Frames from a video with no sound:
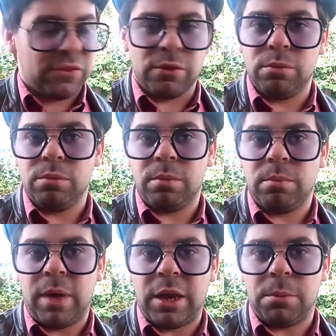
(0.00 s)
to
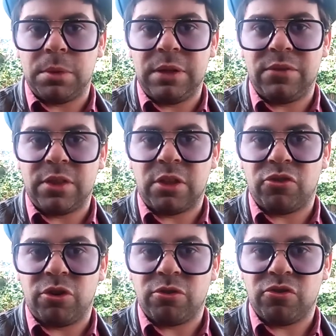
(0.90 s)
end up leaving that
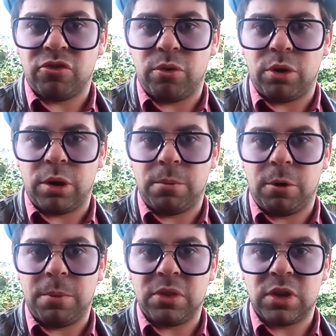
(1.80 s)
church or, or
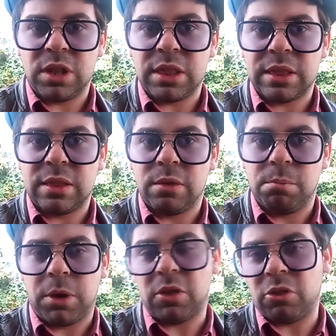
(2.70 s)
business
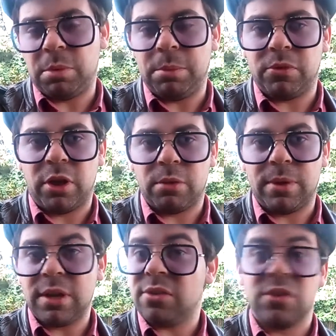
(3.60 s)
because other people
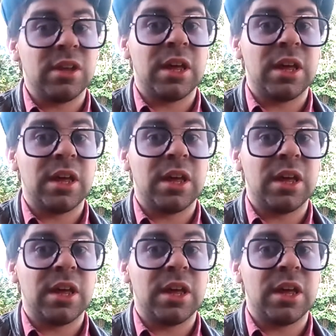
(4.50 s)
tolerate it,